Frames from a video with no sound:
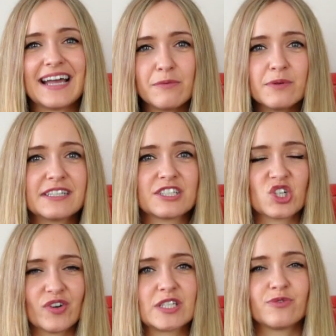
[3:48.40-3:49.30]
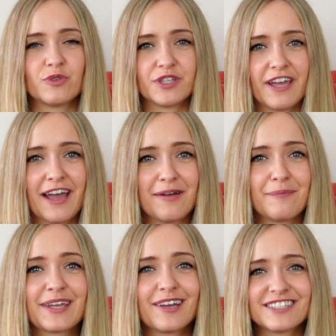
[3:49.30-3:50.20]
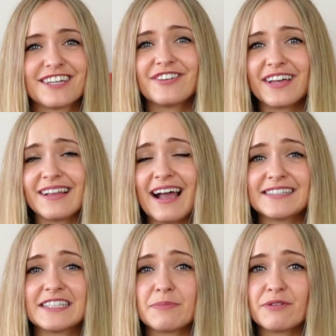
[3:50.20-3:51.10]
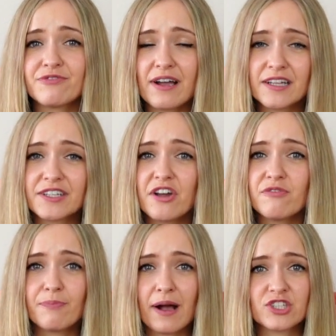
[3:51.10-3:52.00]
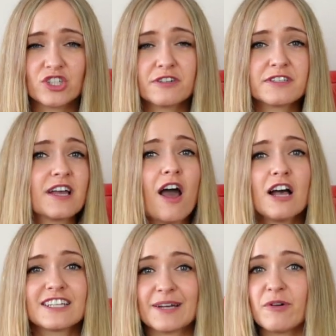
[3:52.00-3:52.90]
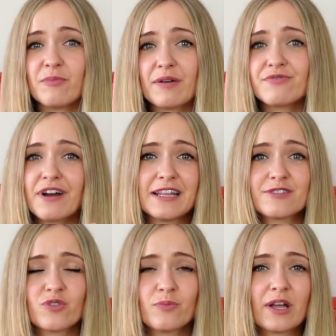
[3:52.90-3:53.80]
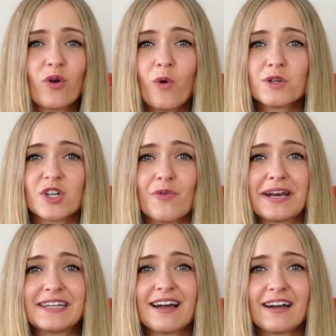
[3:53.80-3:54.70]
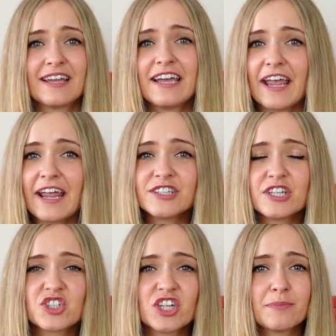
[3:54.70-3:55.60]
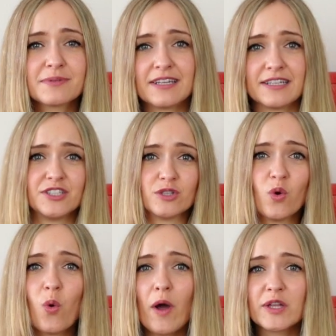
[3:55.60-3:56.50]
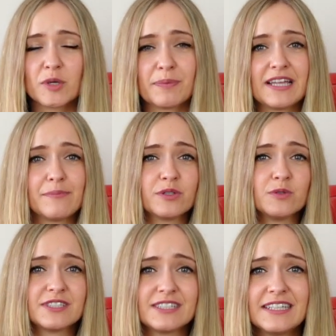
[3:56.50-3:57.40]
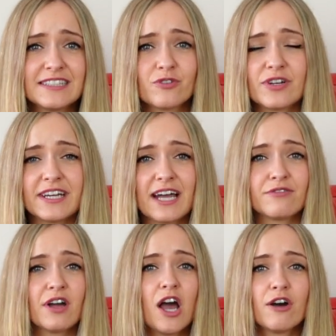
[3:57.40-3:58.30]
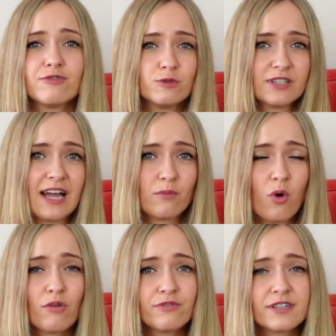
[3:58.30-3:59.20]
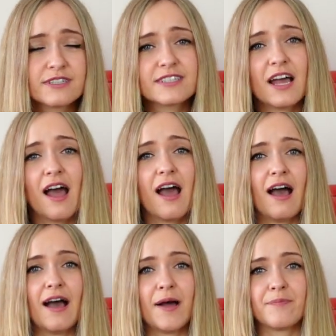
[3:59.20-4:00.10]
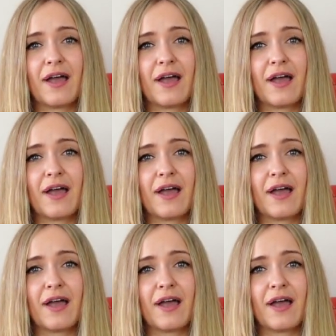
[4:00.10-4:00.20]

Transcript: that was a stressful year because I realized this is my final year of bachelor's. Some of my friends from my course already done internships at Deloitte or PwC, they already have full time offers. Um,